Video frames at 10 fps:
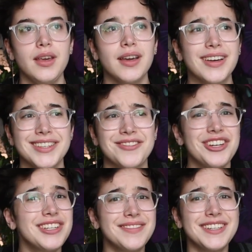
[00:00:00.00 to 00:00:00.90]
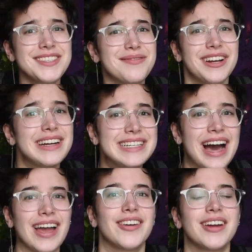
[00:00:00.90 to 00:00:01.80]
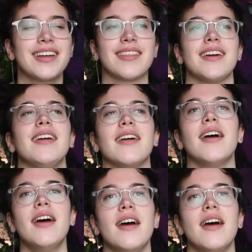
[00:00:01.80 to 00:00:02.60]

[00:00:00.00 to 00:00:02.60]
Because creativity is a very tiring thing